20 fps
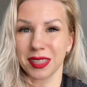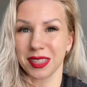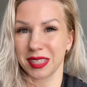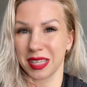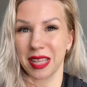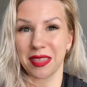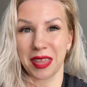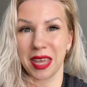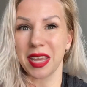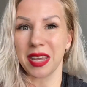
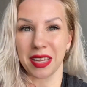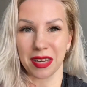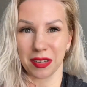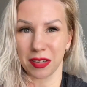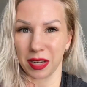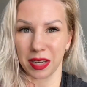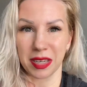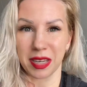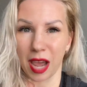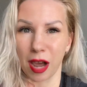that they can
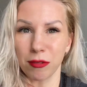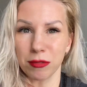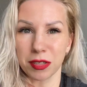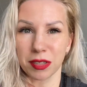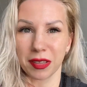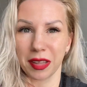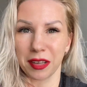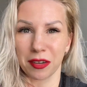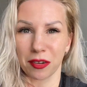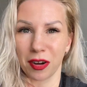encounter
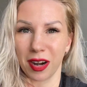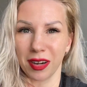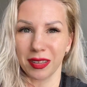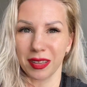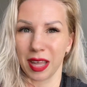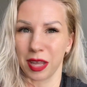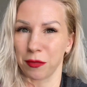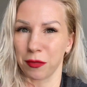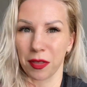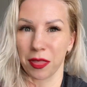later on in
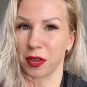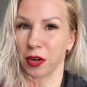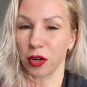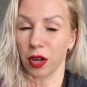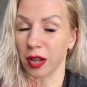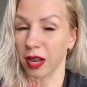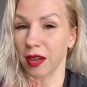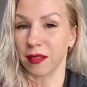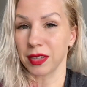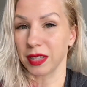life when they're
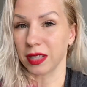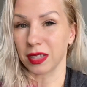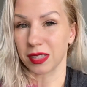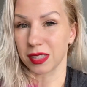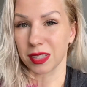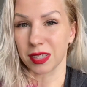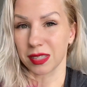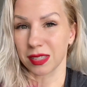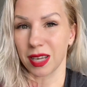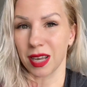not having the
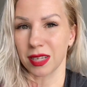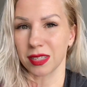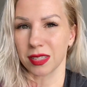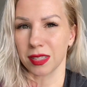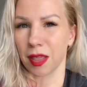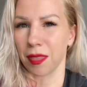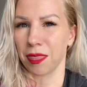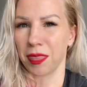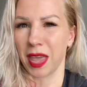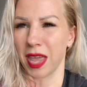success
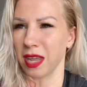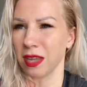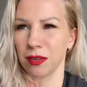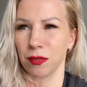that they